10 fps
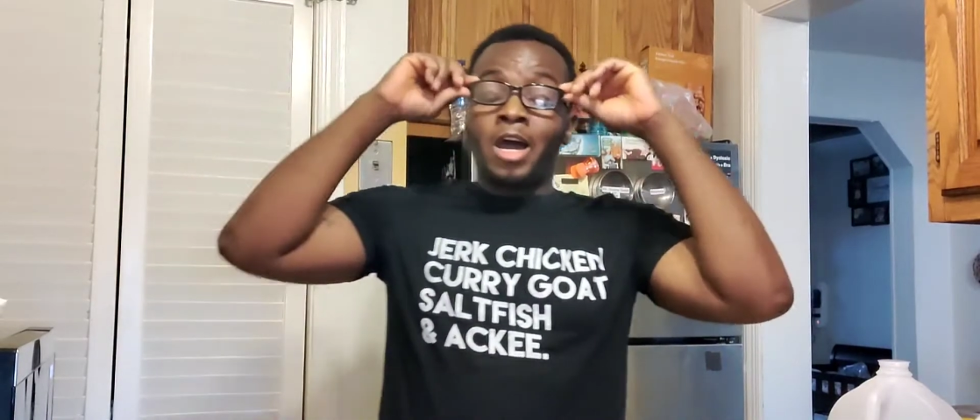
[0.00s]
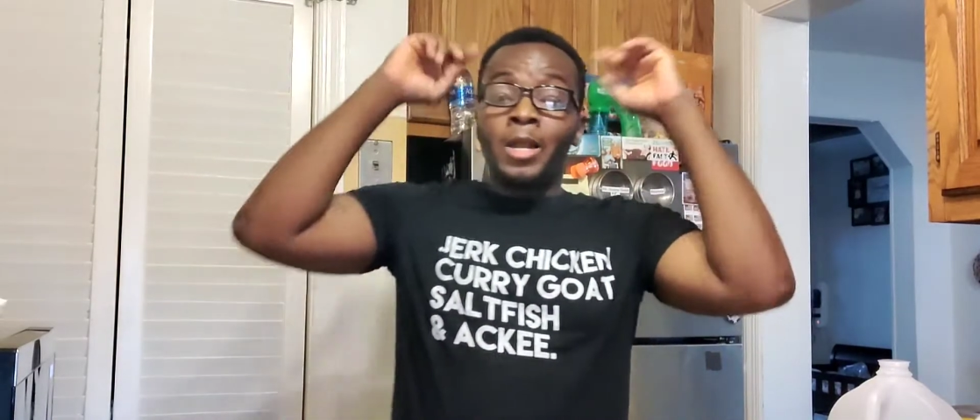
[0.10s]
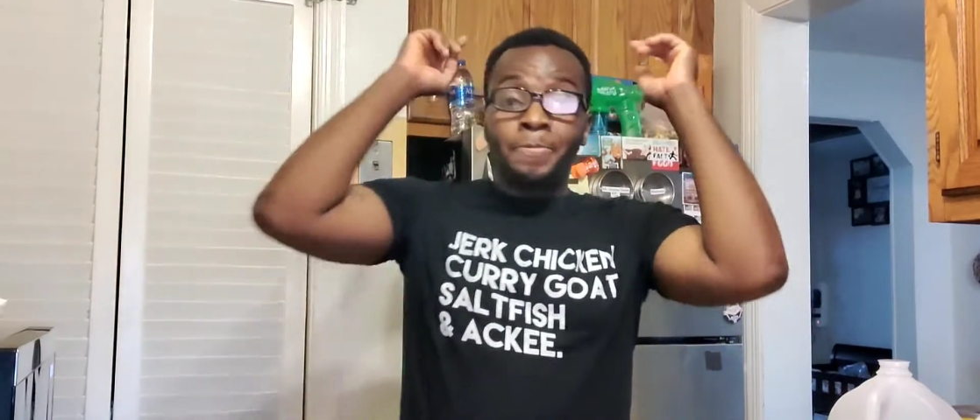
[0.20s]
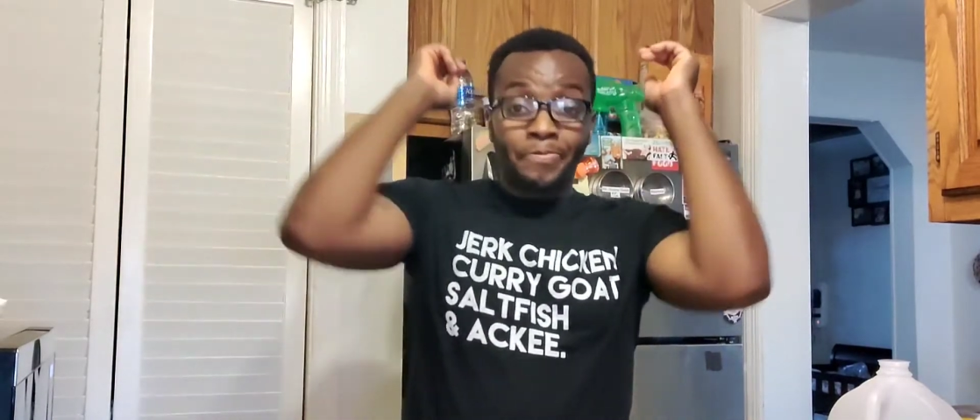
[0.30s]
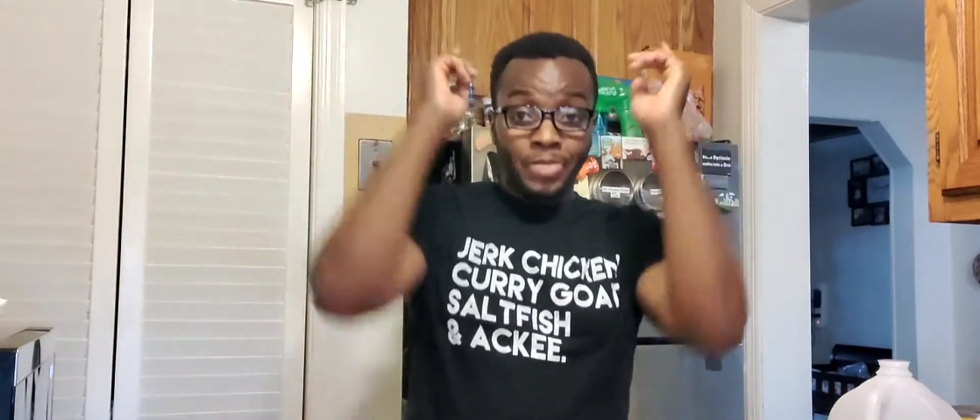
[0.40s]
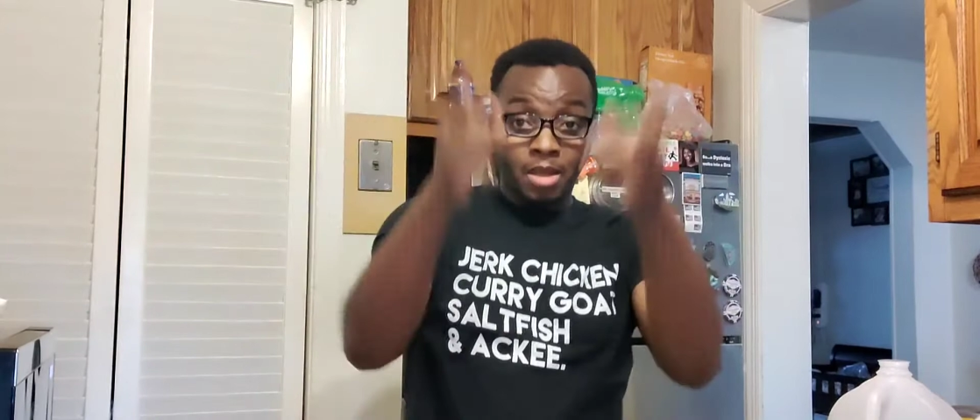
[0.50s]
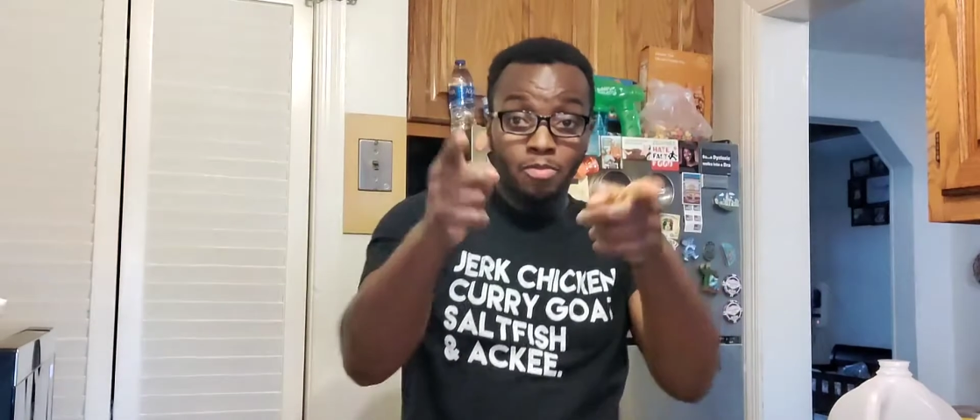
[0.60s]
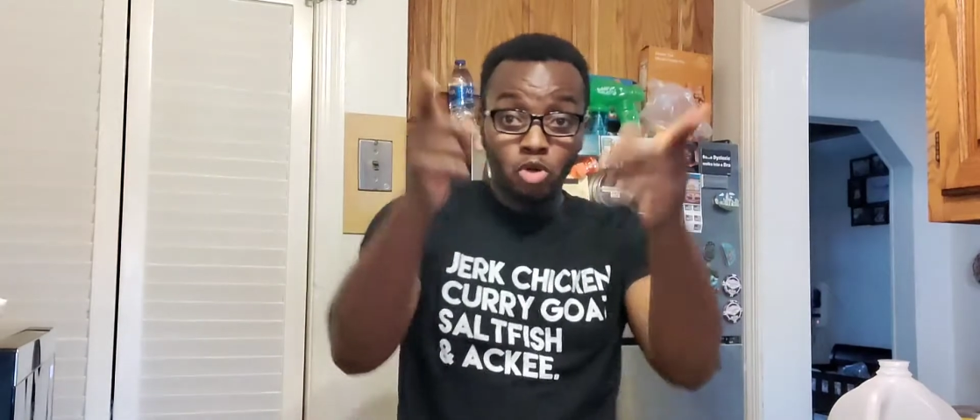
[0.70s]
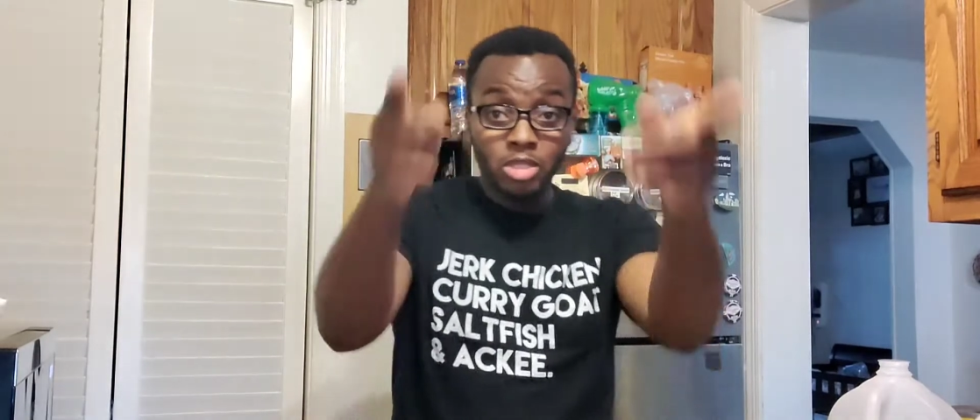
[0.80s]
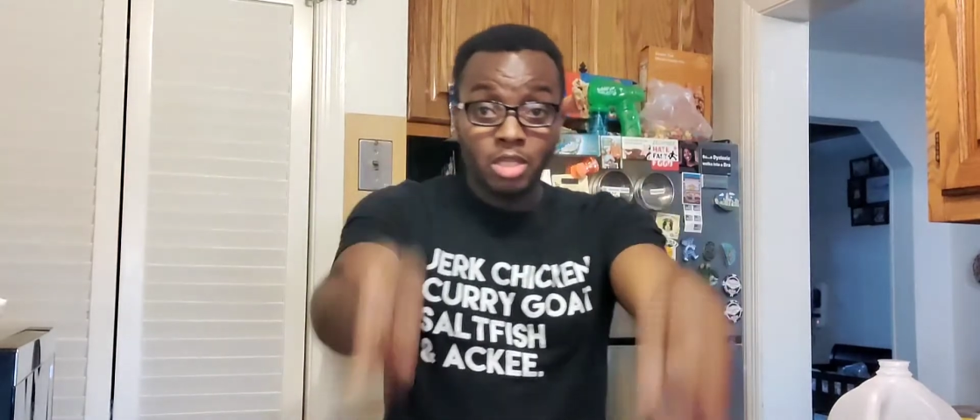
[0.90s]
all,
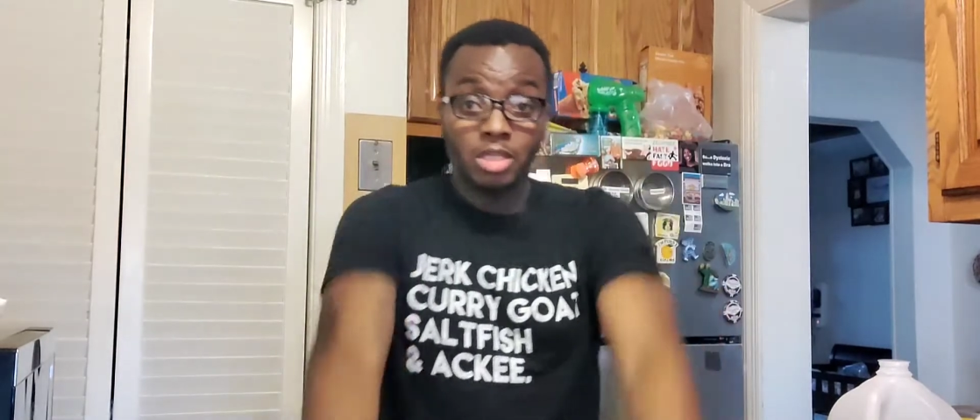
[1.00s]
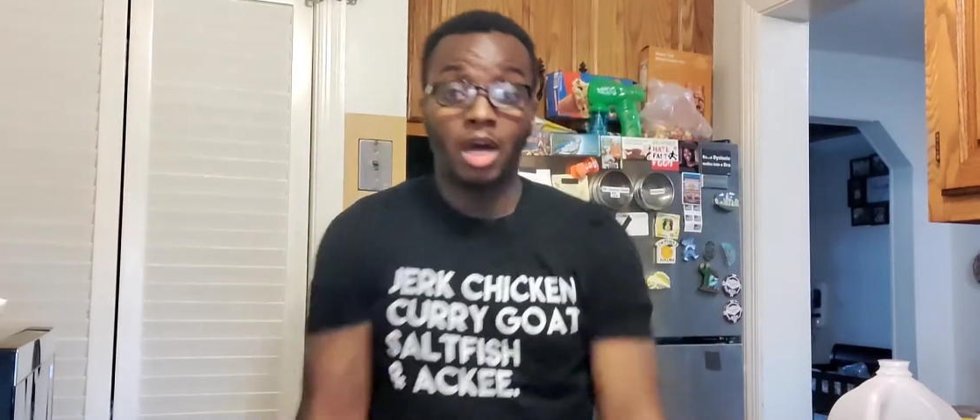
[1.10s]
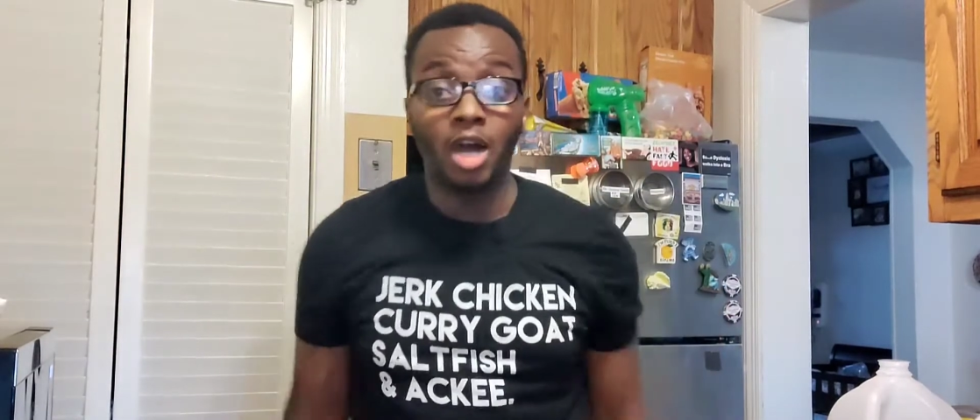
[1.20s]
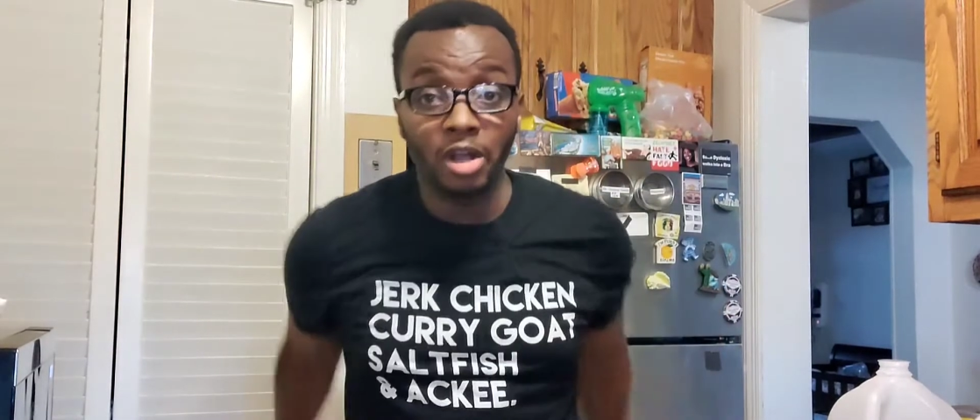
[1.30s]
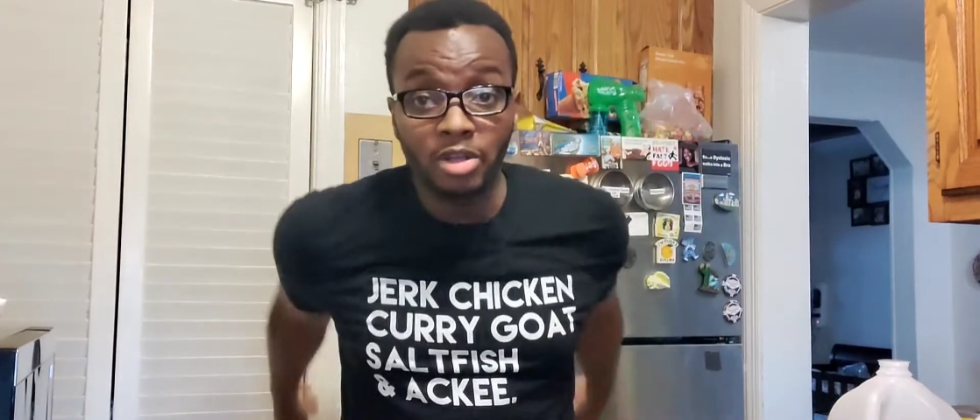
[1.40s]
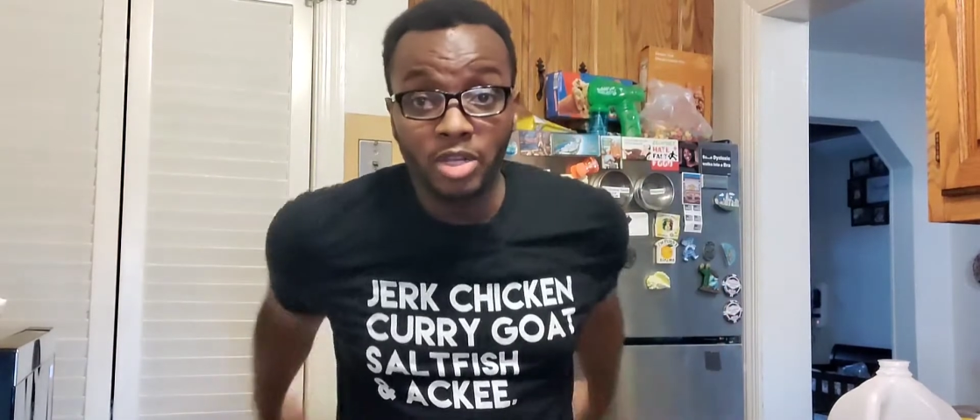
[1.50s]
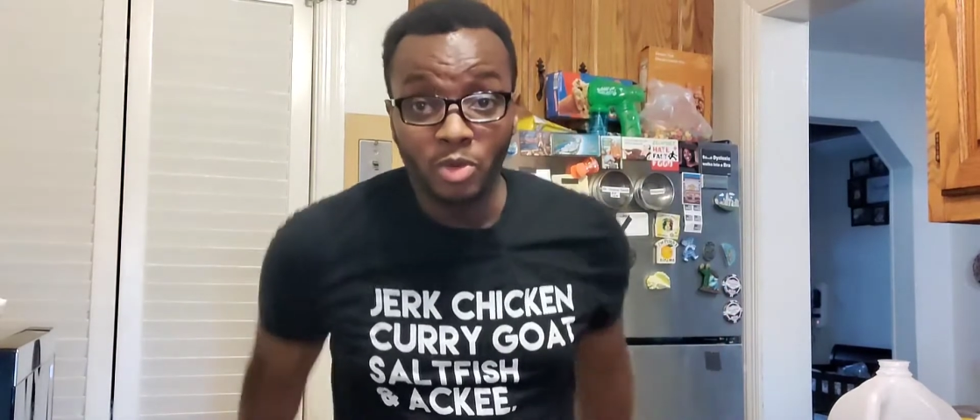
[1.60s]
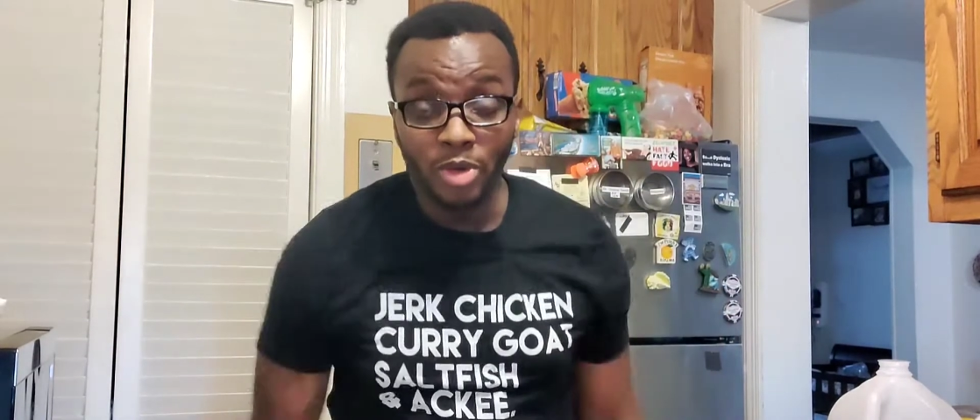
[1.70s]
most things are.